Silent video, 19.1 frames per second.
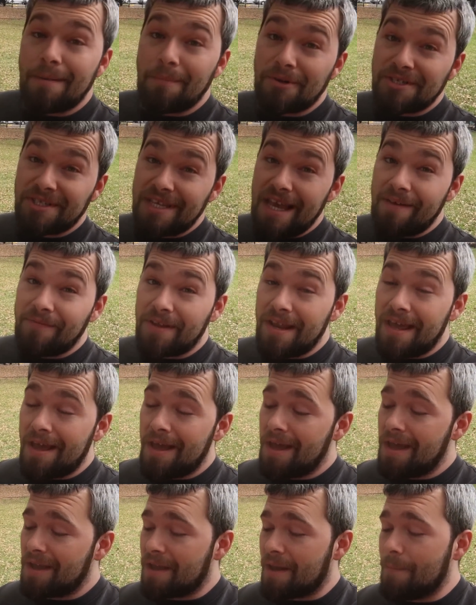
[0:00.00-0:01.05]
Number seven,
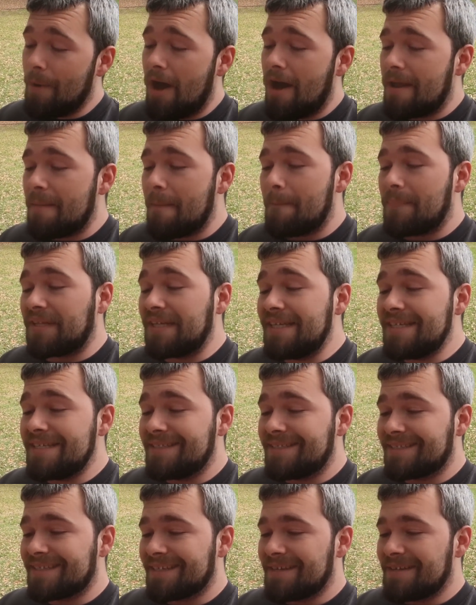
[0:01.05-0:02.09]
come on,
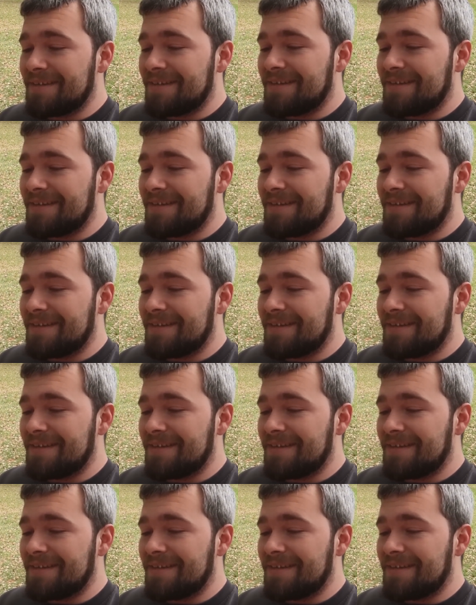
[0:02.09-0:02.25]
please.